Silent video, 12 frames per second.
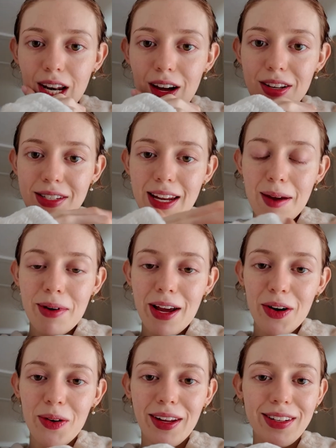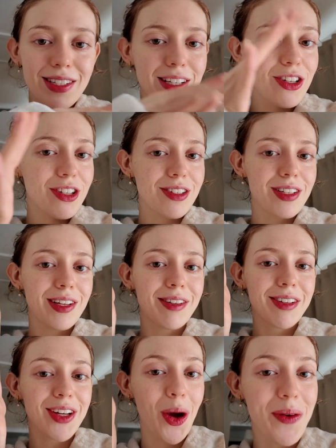The last step now is to just
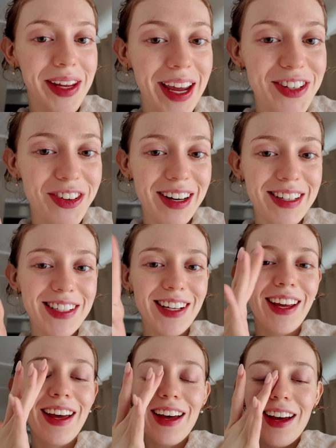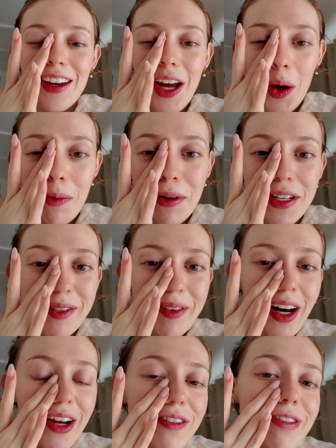go and get dressed, go and put some
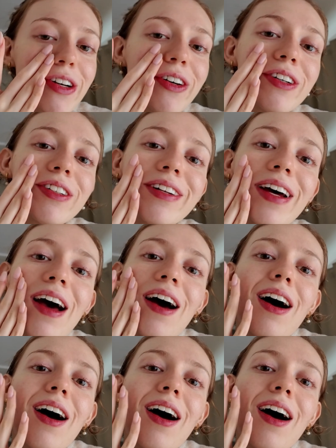clothes on.